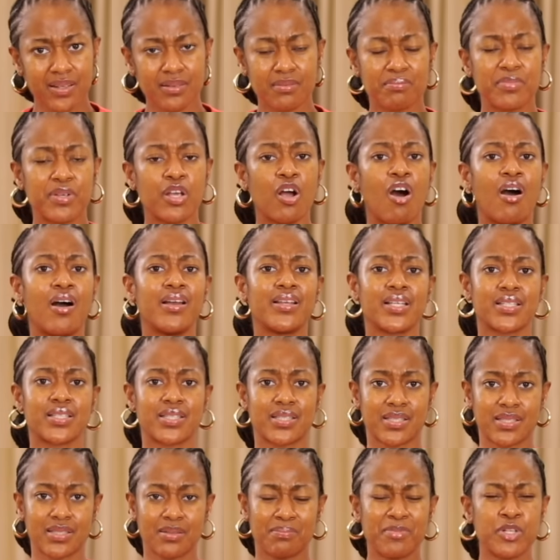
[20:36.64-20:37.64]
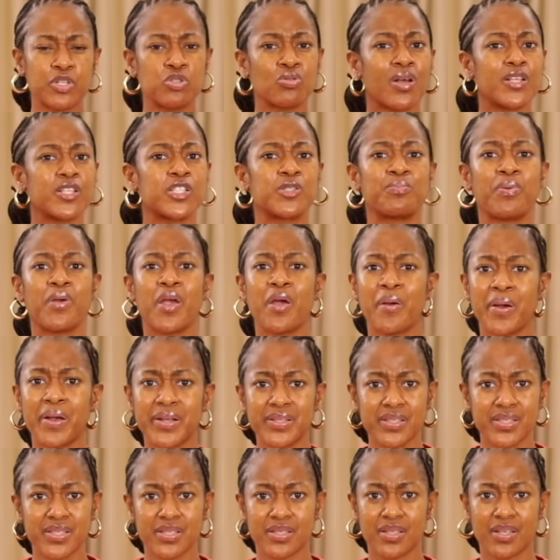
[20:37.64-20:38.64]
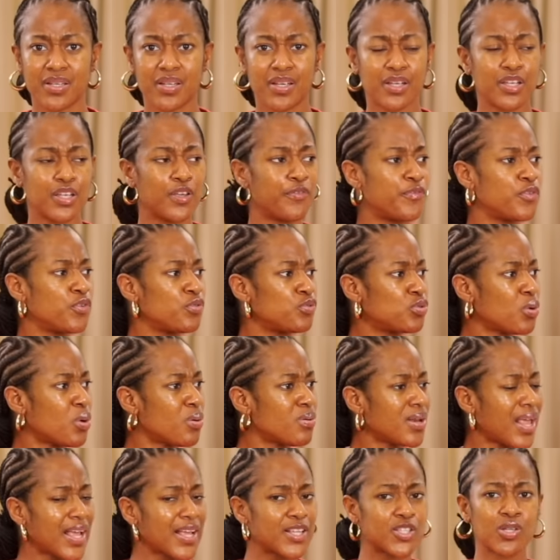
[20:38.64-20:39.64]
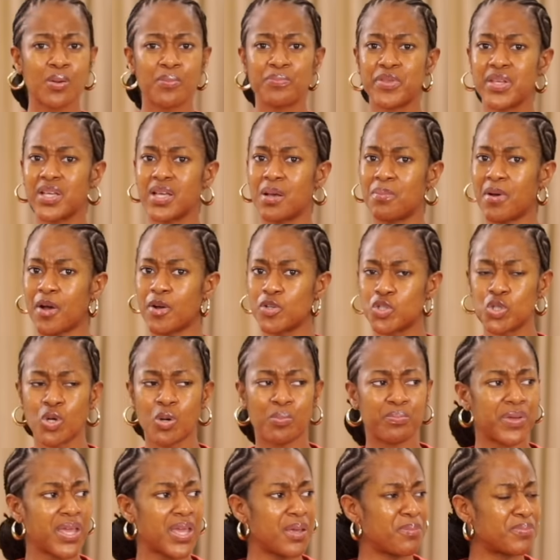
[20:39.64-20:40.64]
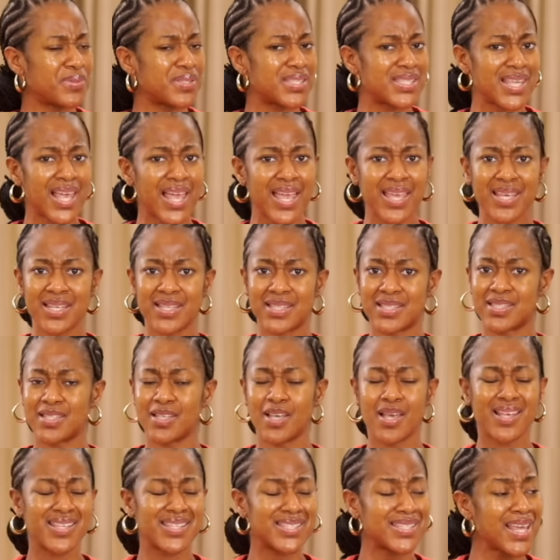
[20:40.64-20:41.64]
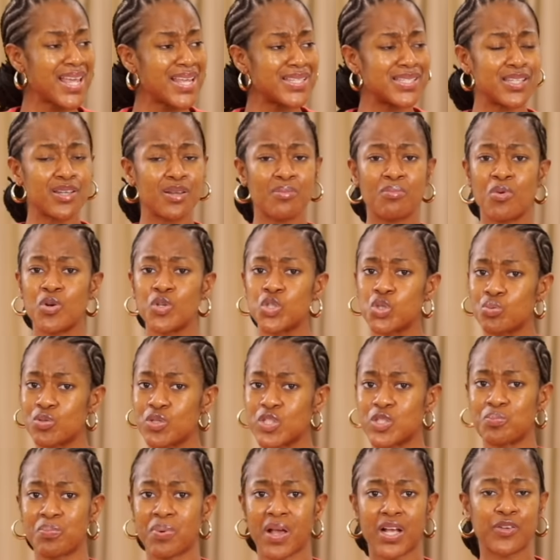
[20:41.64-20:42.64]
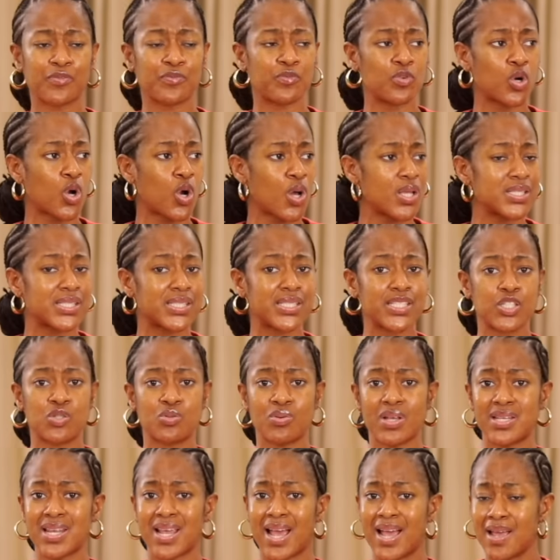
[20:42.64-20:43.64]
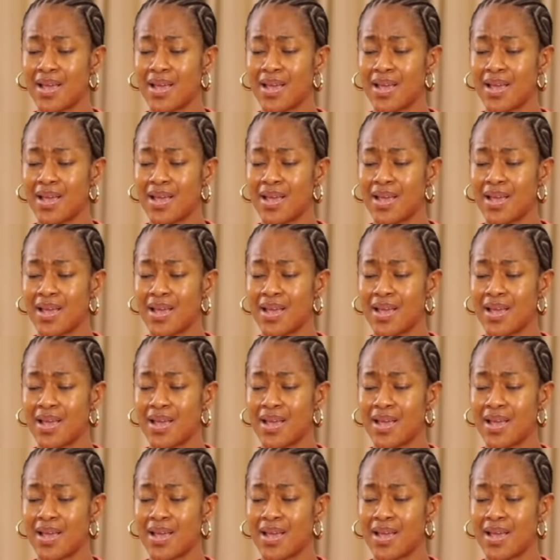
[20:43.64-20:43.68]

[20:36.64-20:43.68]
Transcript: be honest, be transparent. If you don't like something about your babe, say it. Say it in the most respectful, considerate,